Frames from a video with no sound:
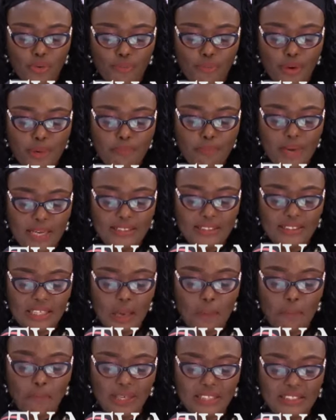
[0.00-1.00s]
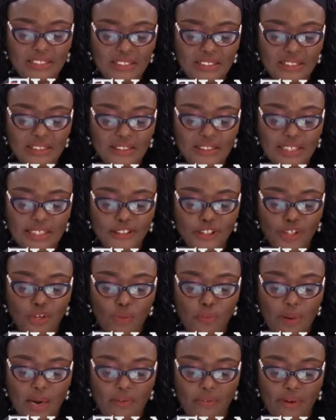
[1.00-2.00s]
remains a persistent
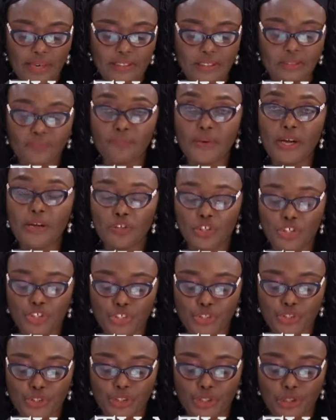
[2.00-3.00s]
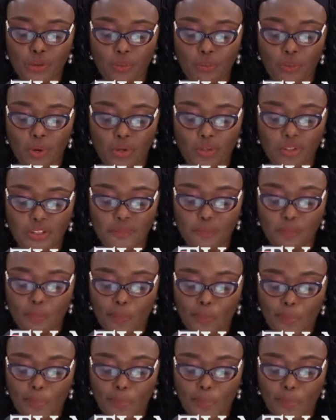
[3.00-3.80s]
human rights violation in the world.